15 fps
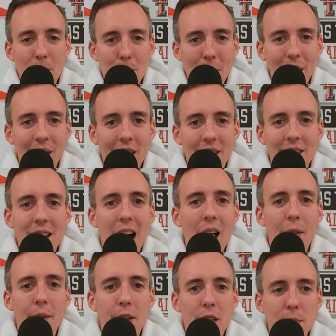
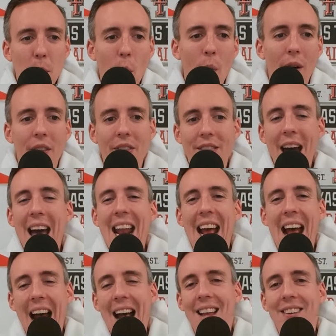billion-dollar sport. That
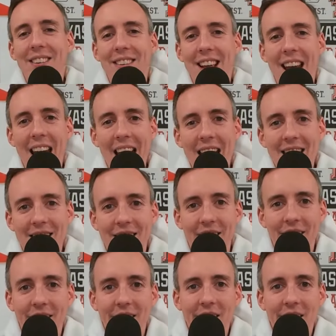has to end.